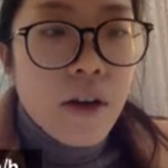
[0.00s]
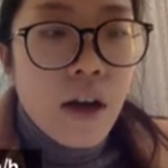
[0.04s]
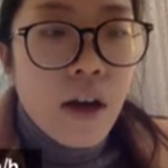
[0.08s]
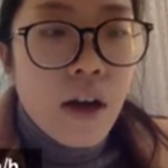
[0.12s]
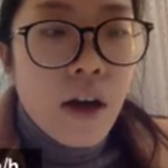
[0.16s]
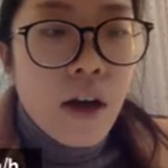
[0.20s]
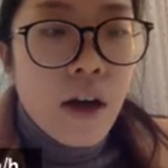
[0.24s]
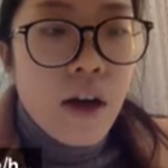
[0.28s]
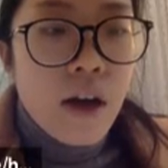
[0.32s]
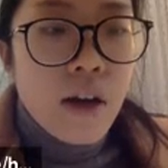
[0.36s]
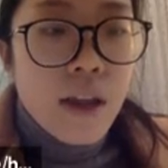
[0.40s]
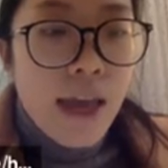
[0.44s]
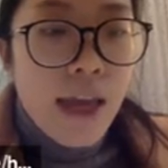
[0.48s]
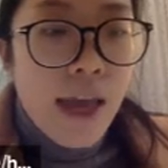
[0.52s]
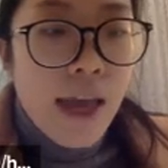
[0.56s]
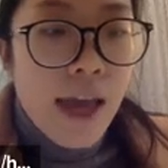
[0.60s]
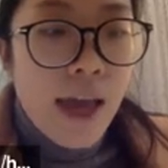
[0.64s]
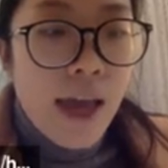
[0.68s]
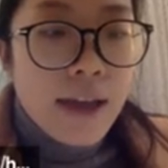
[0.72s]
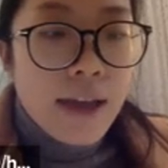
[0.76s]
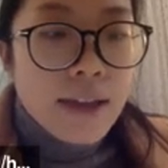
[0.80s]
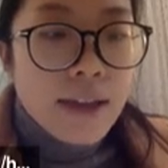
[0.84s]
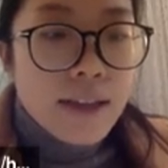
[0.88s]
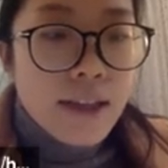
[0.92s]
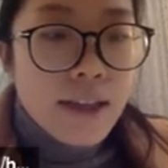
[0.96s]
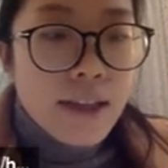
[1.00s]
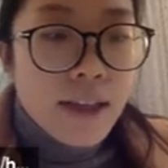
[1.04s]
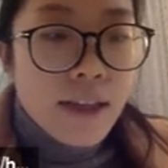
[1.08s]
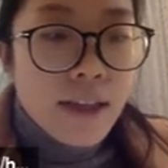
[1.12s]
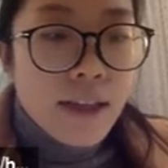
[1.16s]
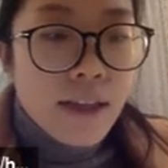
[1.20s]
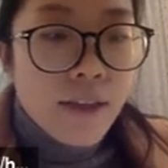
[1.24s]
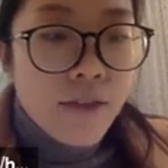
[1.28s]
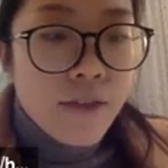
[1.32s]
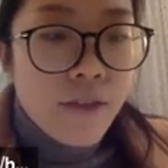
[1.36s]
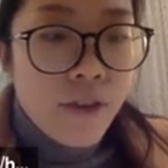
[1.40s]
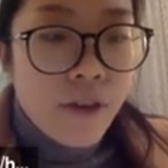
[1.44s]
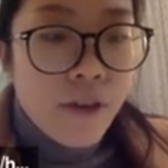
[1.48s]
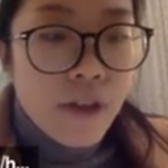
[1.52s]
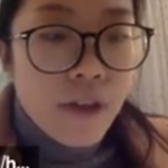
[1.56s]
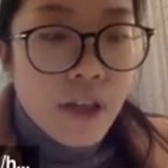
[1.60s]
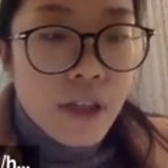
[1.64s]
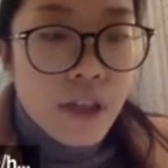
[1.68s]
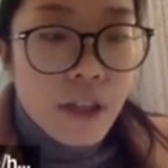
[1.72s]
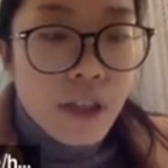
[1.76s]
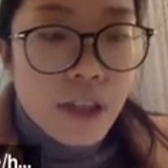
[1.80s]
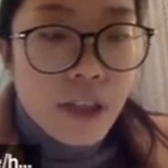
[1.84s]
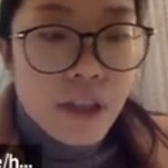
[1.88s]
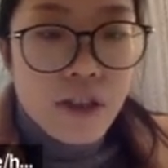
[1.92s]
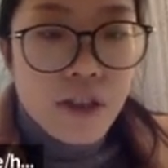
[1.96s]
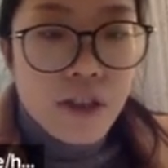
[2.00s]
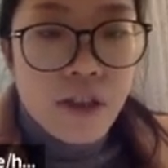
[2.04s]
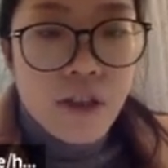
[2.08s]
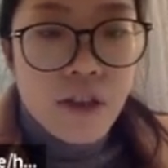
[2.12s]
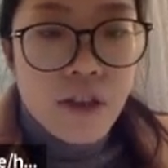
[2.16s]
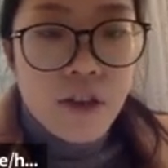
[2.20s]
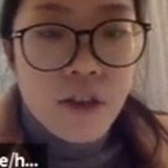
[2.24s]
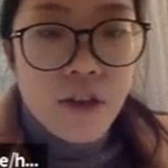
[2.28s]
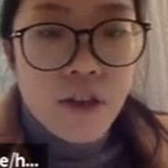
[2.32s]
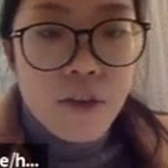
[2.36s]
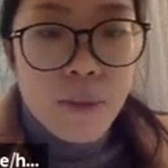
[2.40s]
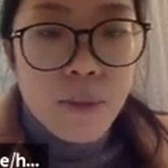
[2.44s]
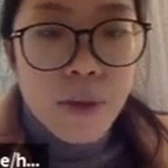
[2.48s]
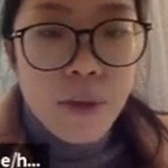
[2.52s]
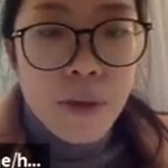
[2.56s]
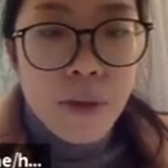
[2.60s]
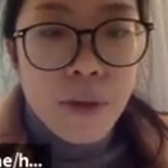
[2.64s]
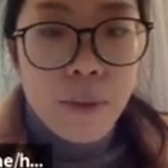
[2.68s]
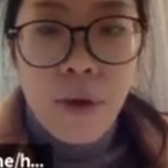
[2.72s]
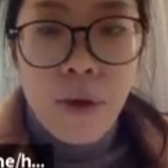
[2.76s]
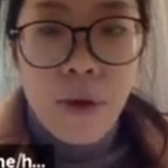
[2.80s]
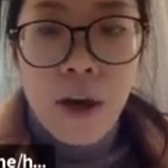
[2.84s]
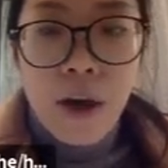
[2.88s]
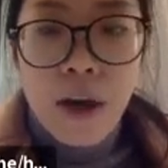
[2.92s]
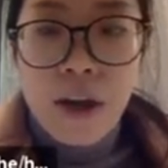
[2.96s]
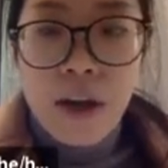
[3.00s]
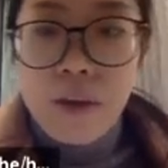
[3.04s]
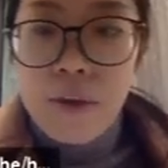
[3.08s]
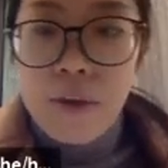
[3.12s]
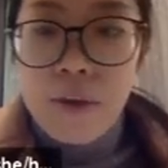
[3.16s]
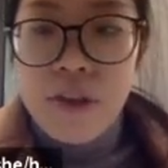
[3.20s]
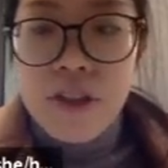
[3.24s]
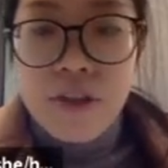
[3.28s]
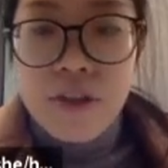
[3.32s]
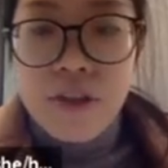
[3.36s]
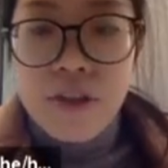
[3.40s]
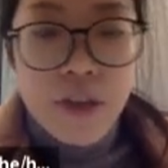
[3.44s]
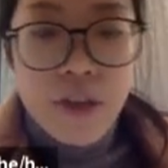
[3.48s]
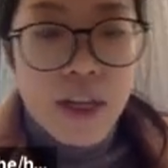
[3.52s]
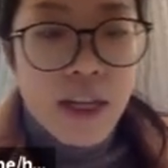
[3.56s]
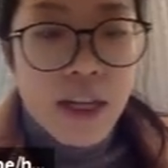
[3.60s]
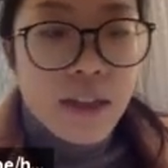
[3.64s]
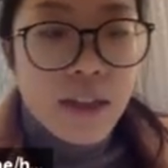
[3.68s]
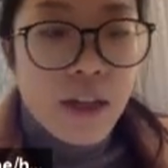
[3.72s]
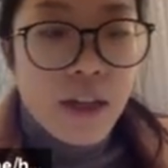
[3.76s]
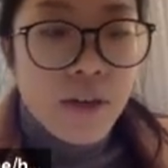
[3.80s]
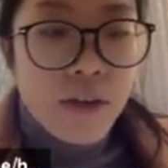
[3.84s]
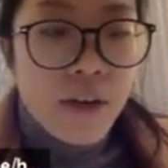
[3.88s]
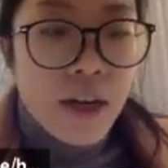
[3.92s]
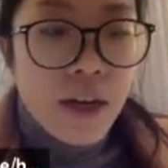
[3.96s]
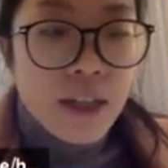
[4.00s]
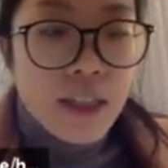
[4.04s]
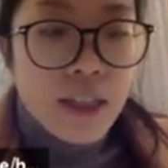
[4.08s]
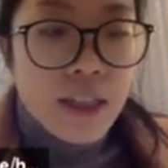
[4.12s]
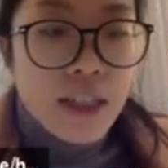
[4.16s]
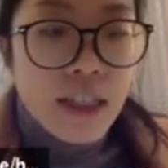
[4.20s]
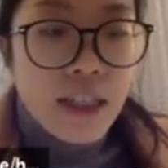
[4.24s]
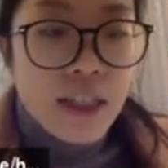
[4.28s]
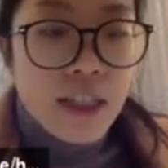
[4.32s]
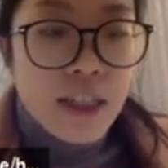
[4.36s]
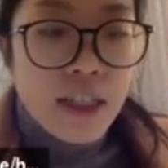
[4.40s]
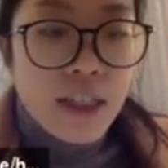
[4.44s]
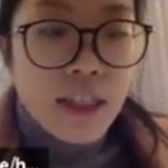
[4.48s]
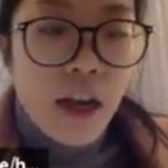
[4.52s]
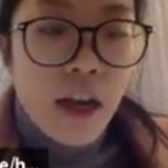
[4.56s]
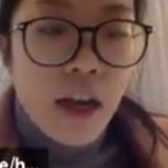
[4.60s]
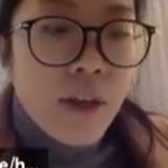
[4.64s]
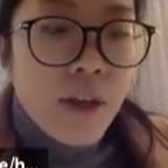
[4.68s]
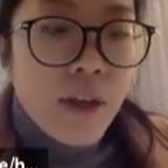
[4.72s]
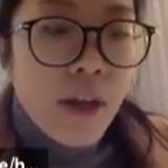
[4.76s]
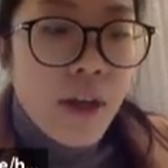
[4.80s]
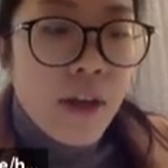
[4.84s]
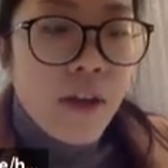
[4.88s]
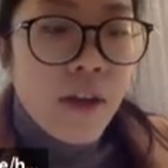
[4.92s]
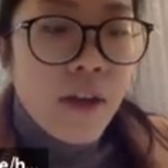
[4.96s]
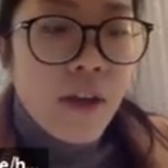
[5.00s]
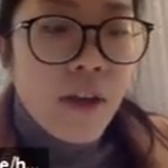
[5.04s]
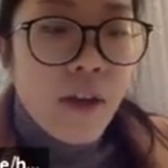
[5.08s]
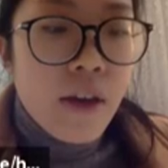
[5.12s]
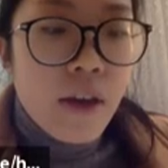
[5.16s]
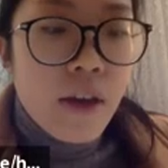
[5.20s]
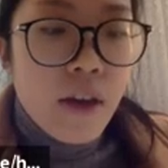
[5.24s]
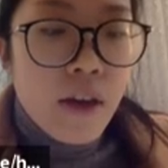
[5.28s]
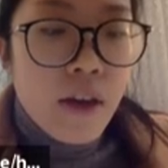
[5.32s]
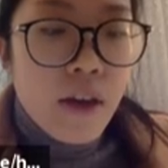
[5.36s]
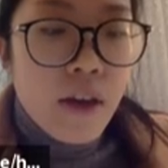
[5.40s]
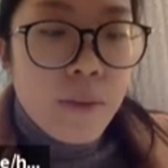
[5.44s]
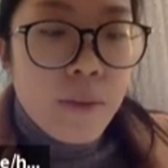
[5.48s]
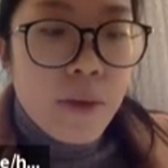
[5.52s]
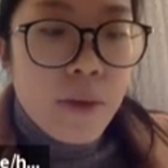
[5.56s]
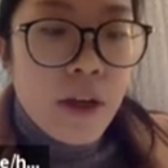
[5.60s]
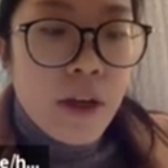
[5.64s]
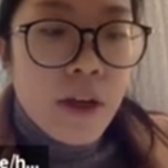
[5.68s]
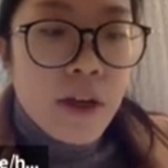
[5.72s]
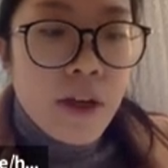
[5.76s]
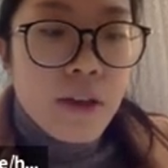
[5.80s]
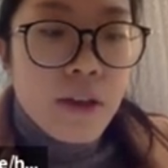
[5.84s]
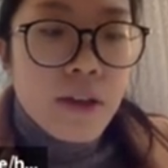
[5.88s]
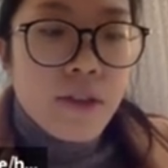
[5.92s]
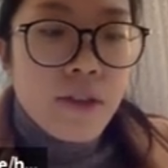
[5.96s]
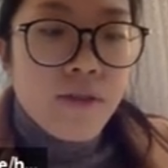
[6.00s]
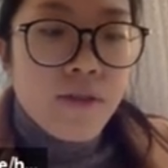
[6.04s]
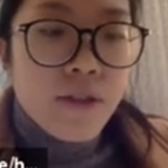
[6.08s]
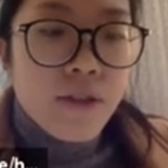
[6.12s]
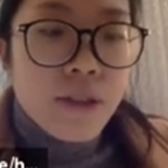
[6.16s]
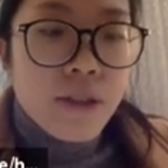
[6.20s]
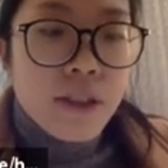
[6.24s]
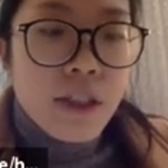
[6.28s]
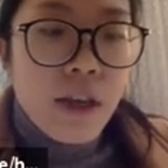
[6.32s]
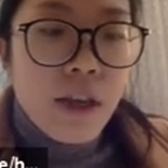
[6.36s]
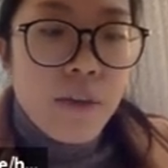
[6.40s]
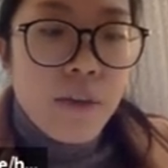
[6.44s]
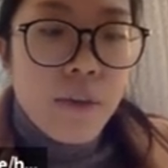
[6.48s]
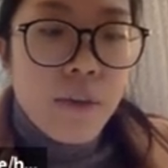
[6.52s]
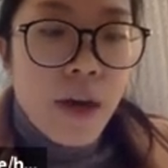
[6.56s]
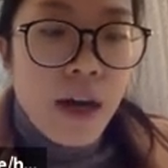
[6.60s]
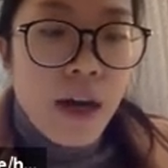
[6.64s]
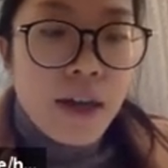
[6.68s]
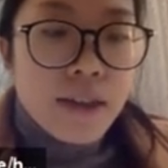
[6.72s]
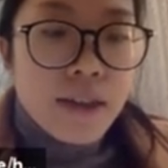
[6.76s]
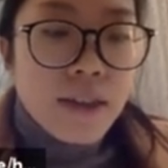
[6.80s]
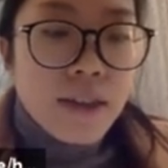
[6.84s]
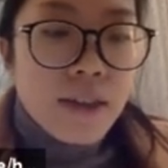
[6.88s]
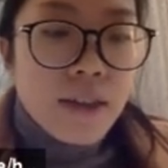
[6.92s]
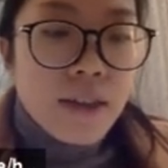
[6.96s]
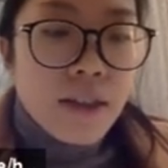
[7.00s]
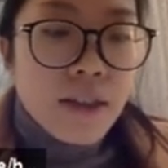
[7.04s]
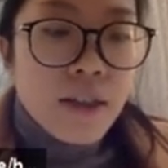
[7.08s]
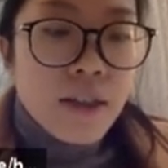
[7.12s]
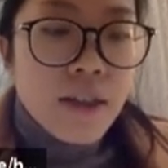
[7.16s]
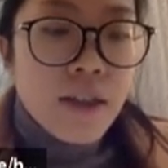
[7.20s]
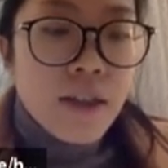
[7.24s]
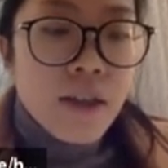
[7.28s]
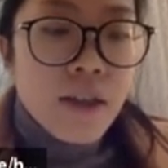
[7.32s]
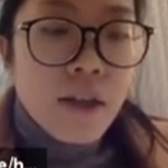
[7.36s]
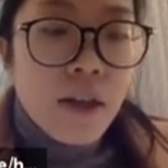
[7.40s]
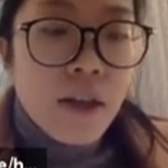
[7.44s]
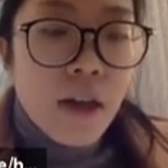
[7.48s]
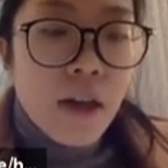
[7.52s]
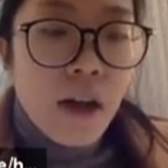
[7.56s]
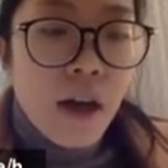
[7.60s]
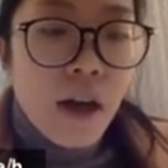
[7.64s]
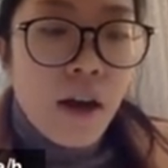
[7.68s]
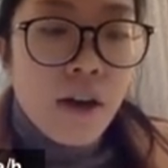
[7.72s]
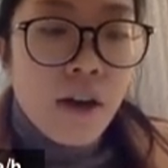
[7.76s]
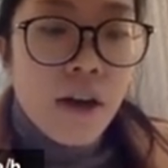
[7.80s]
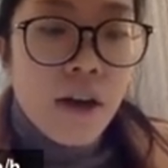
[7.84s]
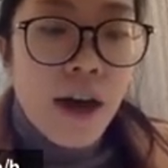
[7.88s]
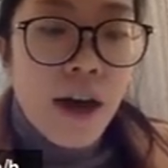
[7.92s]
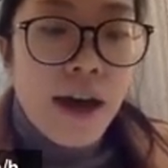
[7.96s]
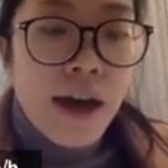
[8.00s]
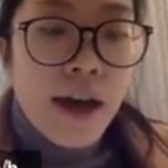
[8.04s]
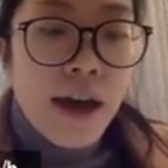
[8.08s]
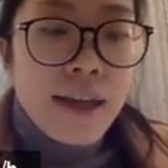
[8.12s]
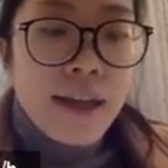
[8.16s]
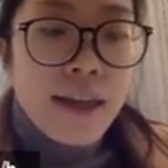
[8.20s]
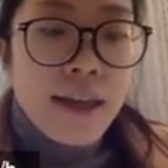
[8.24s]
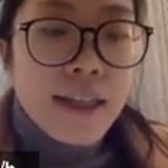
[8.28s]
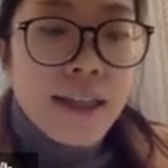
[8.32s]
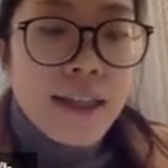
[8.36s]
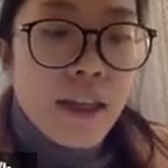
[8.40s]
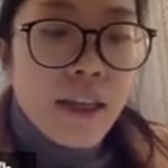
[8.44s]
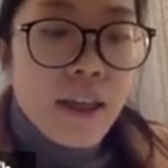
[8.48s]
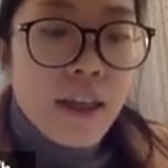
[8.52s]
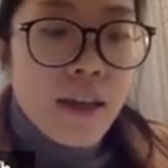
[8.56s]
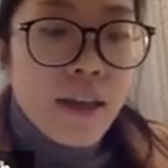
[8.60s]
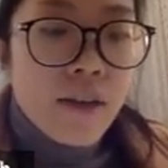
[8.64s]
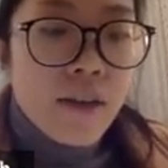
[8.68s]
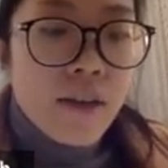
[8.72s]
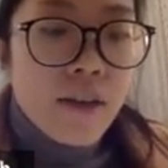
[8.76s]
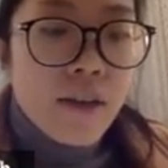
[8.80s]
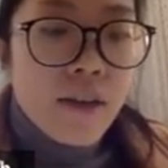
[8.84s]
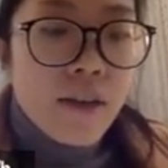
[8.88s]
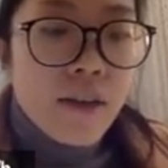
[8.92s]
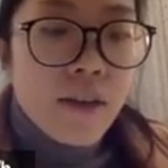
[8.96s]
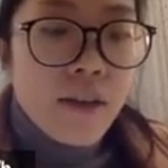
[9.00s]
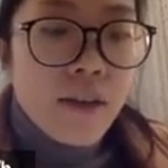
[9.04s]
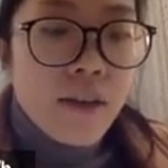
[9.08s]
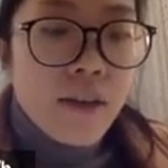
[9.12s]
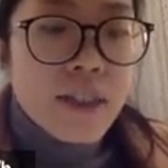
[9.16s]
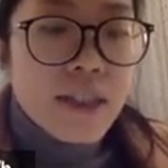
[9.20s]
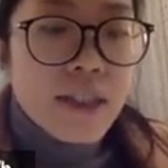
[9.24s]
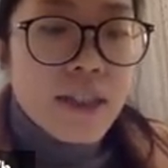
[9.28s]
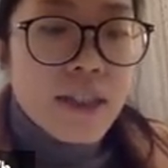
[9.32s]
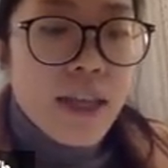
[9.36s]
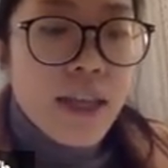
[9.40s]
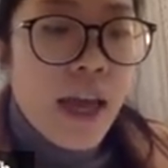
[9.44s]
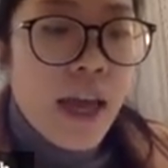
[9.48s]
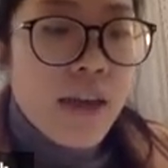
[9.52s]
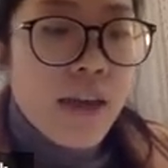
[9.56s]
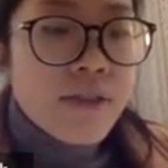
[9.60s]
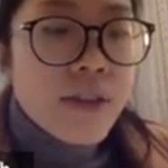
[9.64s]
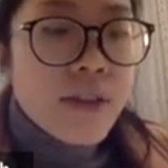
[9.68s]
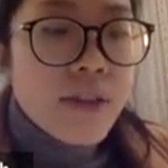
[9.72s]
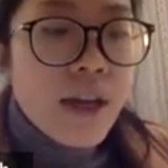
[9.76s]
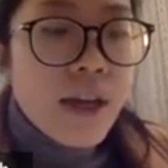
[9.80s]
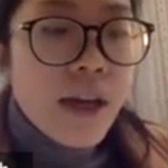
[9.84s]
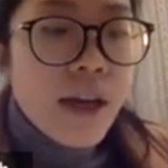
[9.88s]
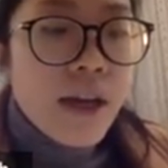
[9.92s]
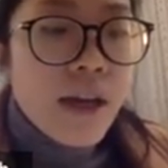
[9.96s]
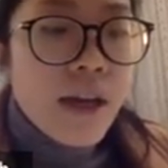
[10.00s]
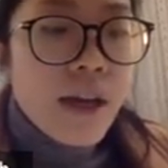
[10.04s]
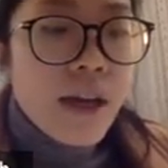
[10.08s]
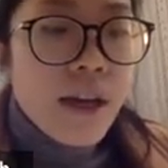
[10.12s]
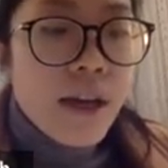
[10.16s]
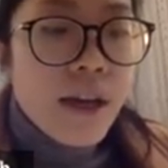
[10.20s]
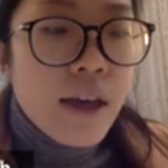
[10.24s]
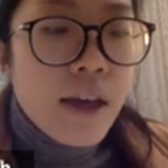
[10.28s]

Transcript: it has a default initial py, which we can directly type it, but for some other IDE, it probably doesn't have that.